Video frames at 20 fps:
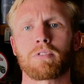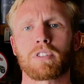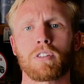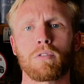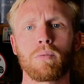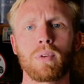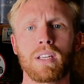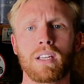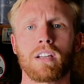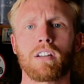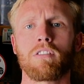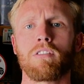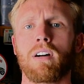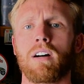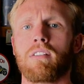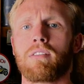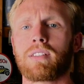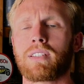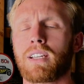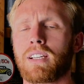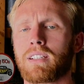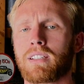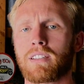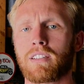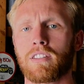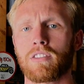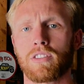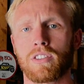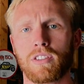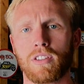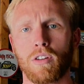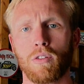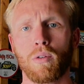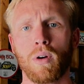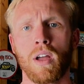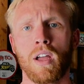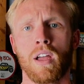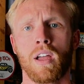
so we can go out and test those. So